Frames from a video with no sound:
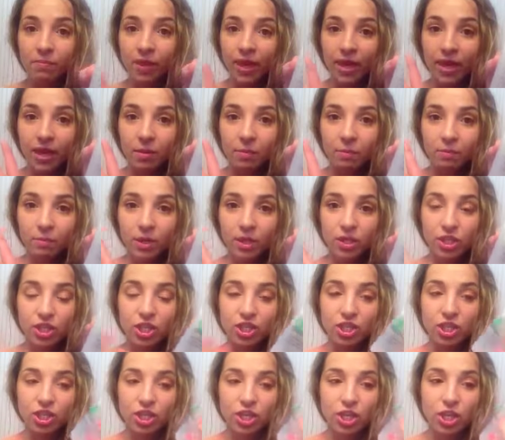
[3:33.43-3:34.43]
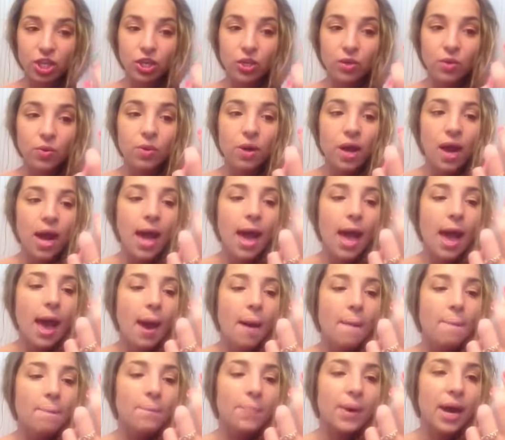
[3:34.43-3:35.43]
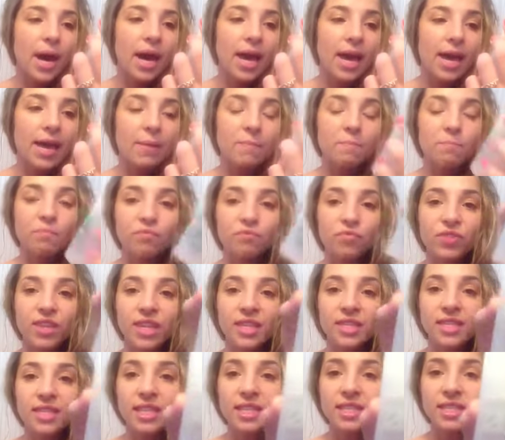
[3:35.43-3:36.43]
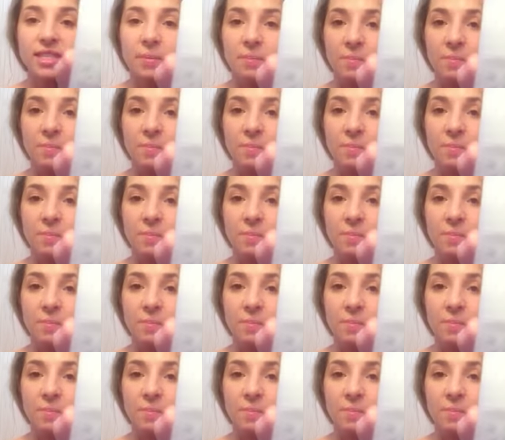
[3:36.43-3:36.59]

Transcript: like purchased 2, but this is the